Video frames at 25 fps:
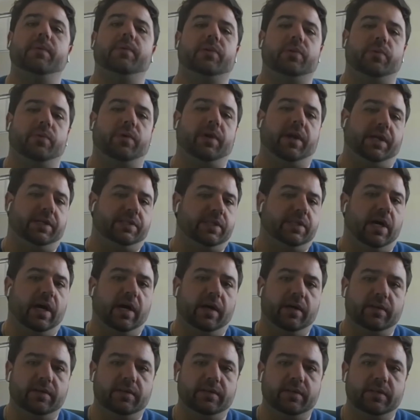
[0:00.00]
with what I saw.
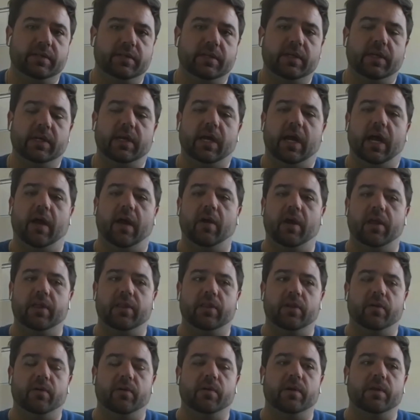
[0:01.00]
Yeah.
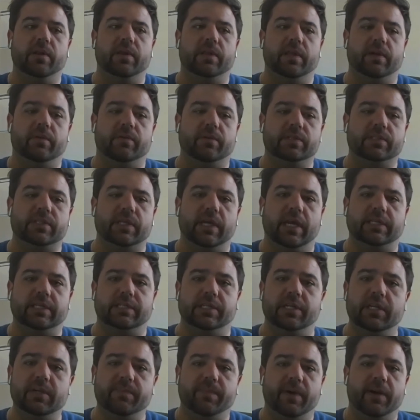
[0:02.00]
As an
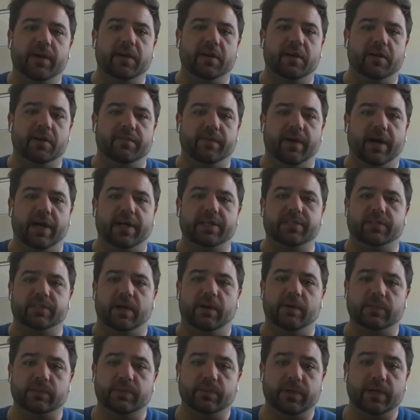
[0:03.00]
independent advisor, I
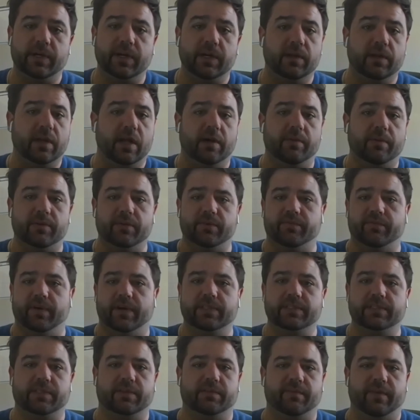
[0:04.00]
was working a lot with
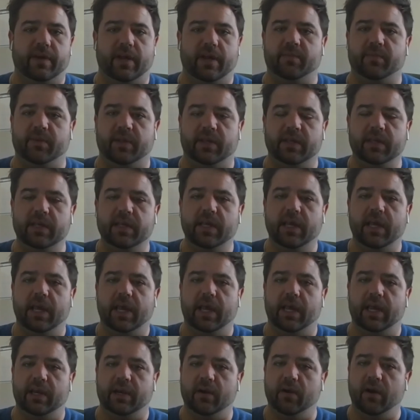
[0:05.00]
friends and family.
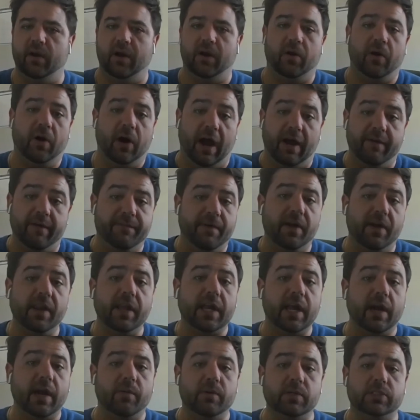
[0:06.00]
And, I felt
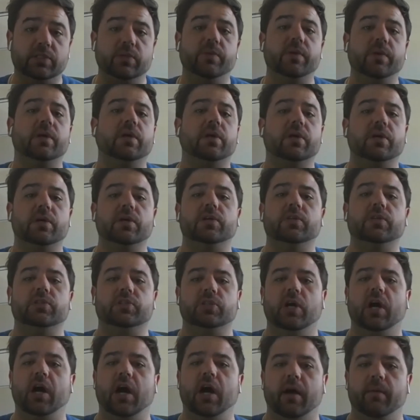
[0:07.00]
like I was doing a good
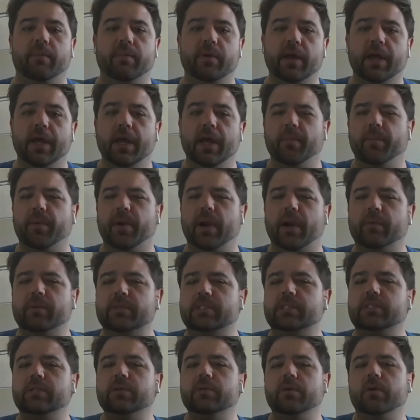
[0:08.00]
job, but I would
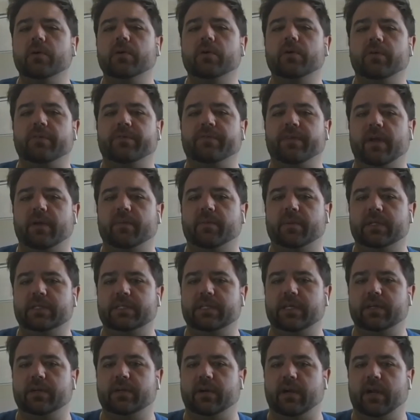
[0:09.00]
still go to a family
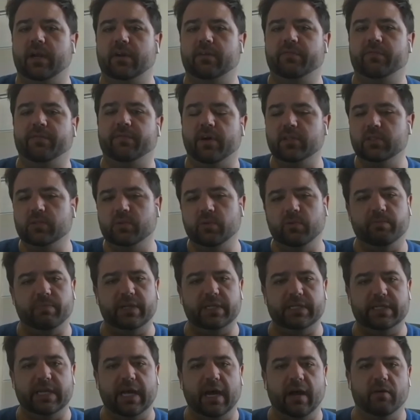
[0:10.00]
dinner and funds would
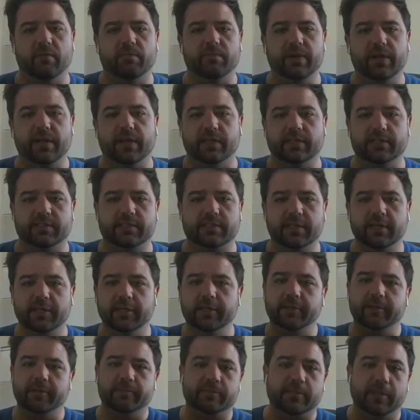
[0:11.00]
be down because
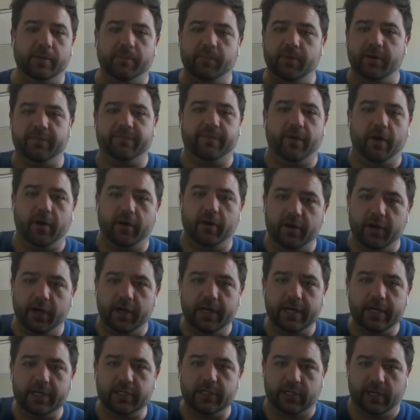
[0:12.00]
somebody farted
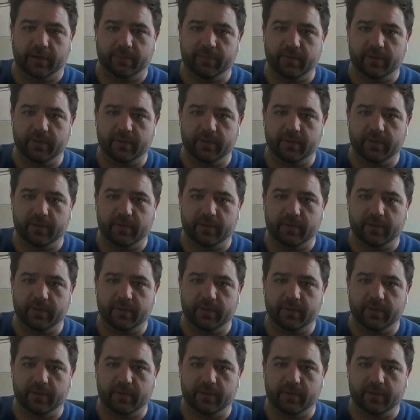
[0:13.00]
in Egypt.